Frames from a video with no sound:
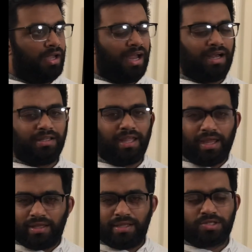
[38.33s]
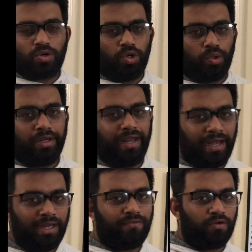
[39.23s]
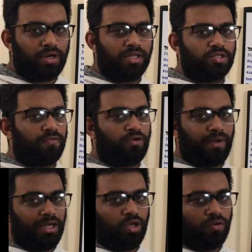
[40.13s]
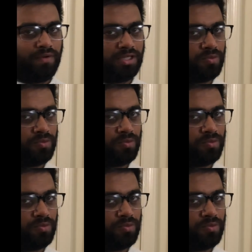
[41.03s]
And they scored only 84 runs of 20 overs,